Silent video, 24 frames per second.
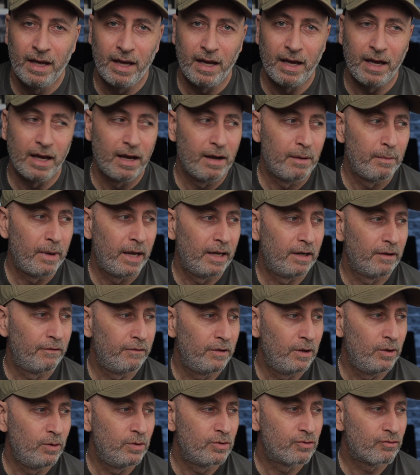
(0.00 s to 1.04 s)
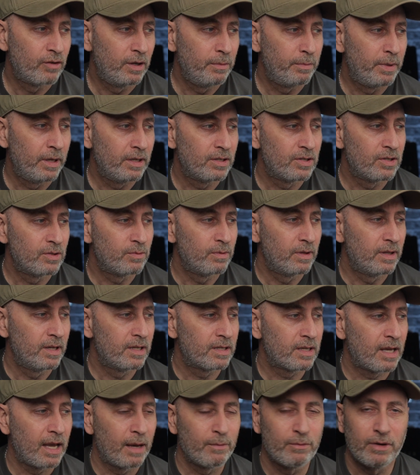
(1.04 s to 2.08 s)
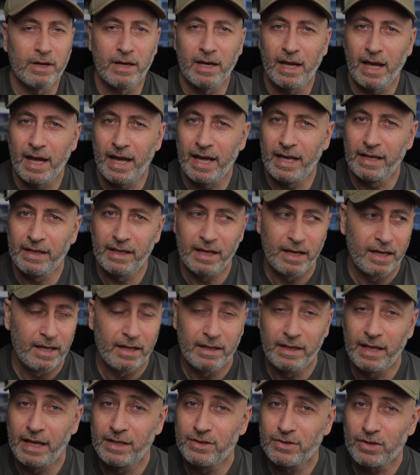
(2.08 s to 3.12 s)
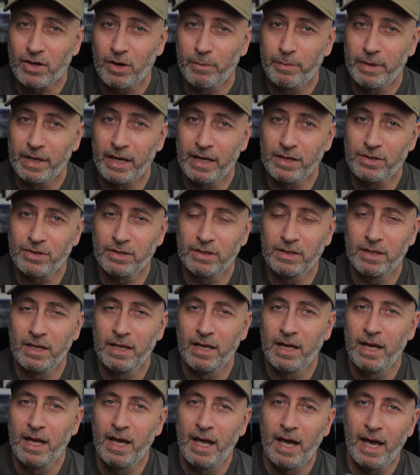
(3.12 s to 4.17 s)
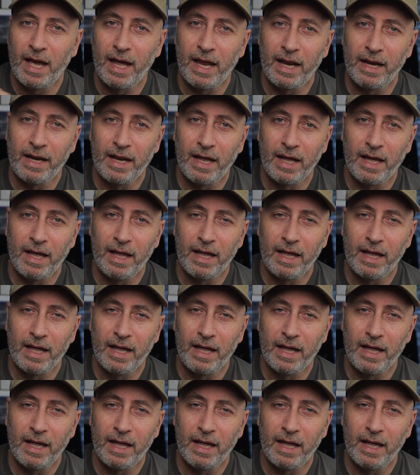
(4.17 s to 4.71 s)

I made a few street pictures with this camera and lens combination, and